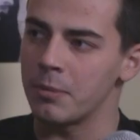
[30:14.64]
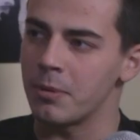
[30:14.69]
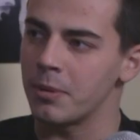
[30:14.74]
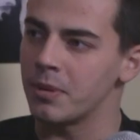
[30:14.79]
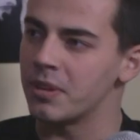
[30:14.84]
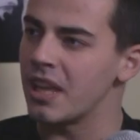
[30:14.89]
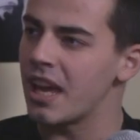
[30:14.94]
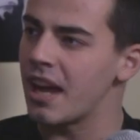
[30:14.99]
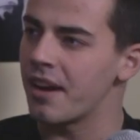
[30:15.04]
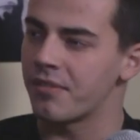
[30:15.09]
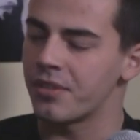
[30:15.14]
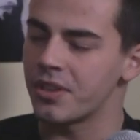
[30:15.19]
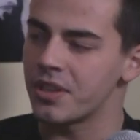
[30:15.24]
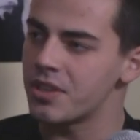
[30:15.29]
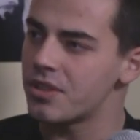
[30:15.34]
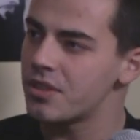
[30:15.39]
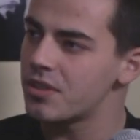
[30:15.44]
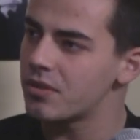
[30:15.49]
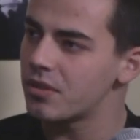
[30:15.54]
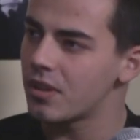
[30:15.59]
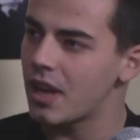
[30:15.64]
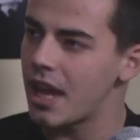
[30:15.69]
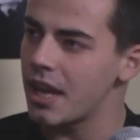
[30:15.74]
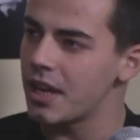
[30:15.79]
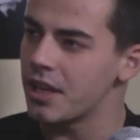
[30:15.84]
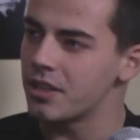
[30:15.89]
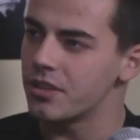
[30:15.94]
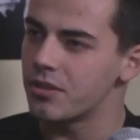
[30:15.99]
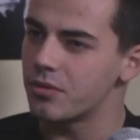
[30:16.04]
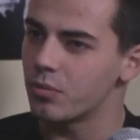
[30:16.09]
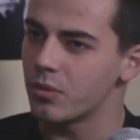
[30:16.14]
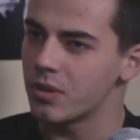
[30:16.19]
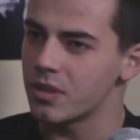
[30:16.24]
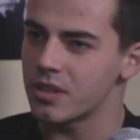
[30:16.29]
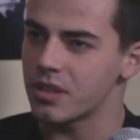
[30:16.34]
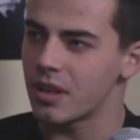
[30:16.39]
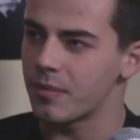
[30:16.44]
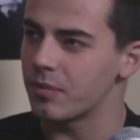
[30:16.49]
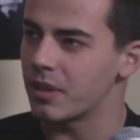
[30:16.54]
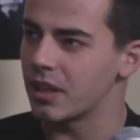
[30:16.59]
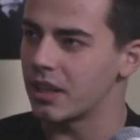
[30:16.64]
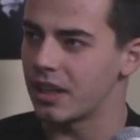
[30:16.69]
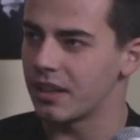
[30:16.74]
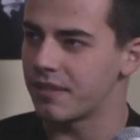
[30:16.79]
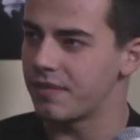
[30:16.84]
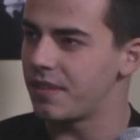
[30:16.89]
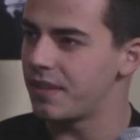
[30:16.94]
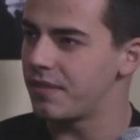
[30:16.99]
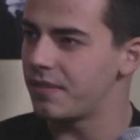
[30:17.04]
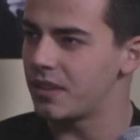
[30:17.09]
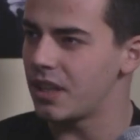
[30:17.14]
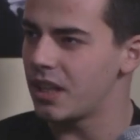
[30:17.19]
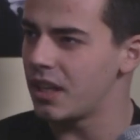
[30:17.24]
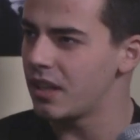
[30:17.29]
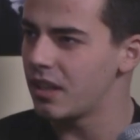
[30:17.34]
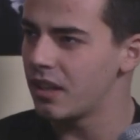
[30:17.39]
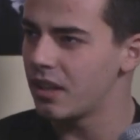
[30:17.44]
people, the average age was something like 50.